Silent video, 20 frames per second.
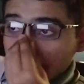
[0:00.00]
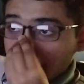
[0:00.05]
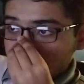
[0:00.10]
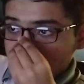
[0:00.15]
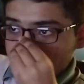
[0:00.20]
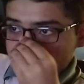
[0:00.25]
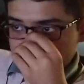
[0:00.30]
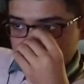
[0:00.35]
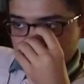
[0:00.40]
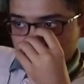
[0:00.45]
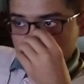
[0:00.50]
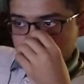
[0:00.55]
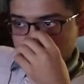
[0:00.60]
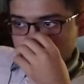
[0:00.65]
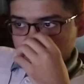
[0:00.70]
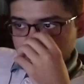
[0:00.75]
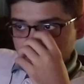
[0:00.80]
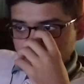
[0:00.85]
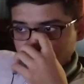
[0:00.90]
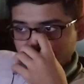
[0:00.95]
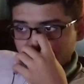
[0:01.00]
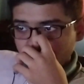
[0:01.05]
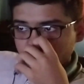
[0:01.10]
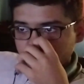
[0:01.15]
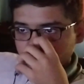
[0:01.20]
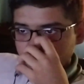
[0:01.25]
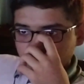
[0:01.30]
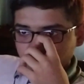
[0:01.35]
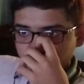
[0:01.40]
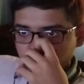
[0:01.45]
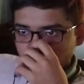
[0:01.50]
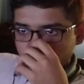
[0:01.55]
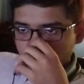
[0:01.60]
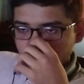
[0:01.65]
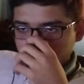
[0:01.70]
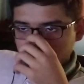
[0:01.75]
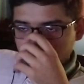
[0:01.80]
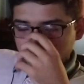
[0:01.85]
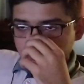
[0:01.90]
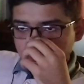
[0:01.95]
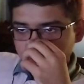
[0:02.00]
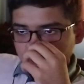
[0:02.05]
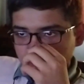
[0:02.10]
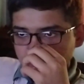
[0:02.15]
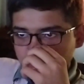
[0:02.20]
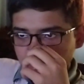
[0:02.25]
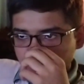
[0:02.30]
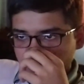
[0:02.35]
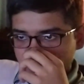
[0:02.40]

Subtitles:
majority of the vote in the